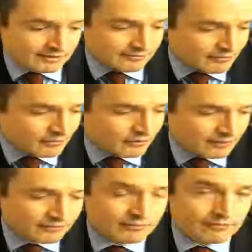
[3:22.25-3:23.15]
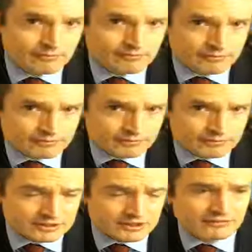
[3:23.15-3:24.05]
for
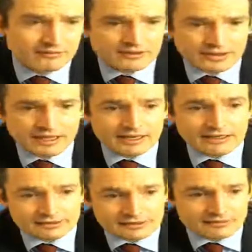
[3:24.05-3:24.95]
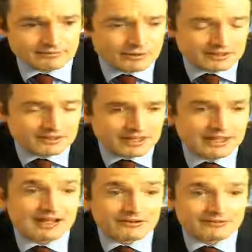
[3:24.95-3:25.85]
discovering that, not only pointing that
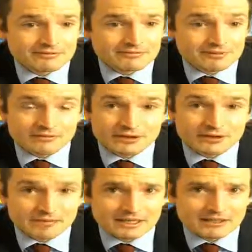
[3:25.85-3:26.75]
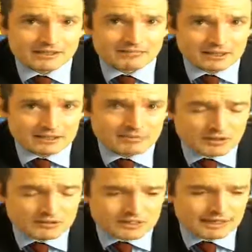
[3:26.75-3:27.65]
out from the very beginning, but
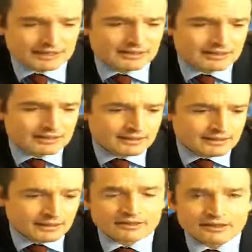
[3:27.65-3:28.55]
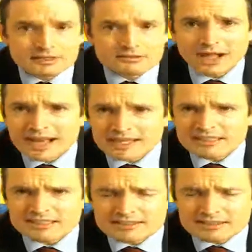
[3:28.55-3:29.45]
exposing it. Nonetheless, why
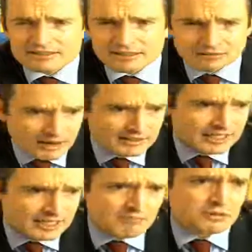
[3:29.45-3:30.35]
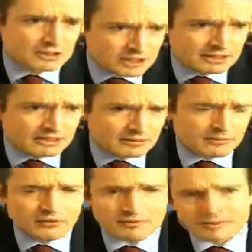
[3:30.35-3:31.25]
is it still here? Why do they keep pushing
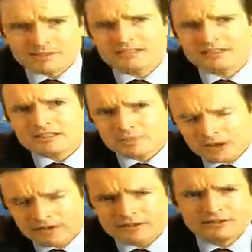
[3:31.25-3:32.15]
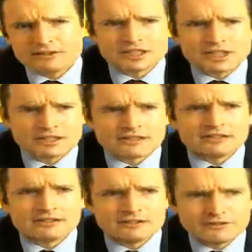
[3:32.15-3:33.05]
global warming? Because it's part of the new agenda,
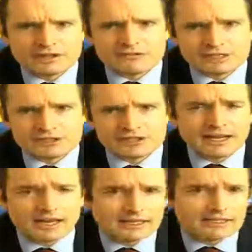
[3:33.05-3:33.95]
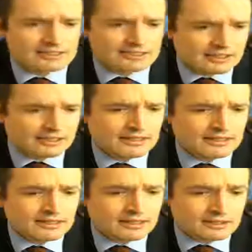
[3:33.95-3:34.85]
the new foundation, and it's the
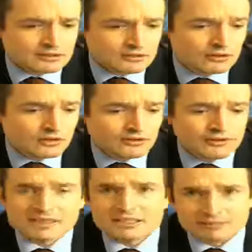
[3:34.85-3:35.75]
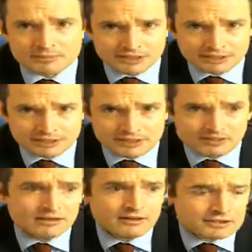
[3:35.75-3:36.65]
control over the means of
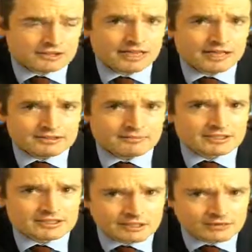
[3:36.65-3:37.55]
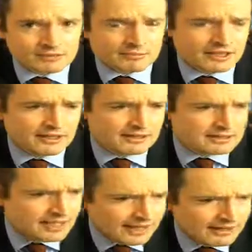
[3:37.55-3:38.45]
production, which allows them to centrally plan the
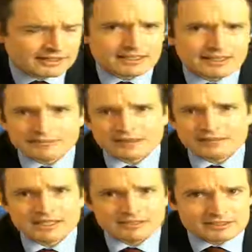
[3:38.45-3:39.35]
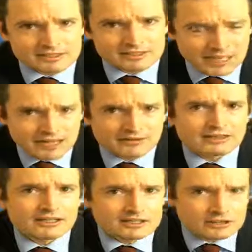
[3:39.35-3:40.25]
entire economy, because it's about
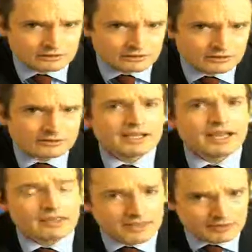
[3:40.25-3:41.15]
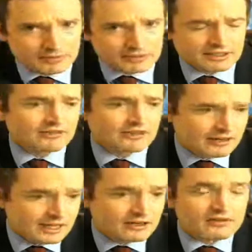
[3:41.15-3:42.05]
control and their belief that
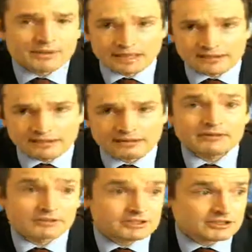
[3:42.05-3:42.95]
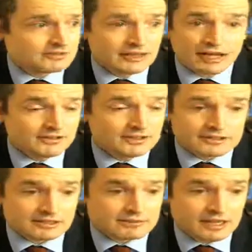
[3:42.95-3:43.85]
they know better, which
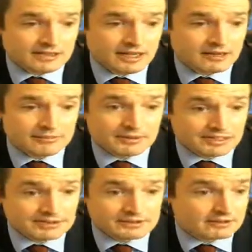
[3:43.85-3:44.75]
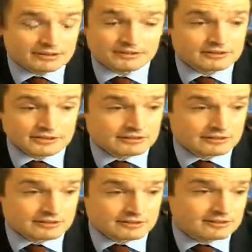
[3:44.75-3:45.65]
obviously has panned out because Cylinder is such a
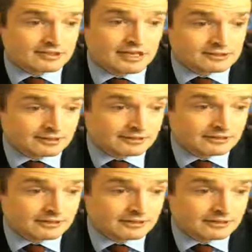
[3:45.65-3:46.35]
success, and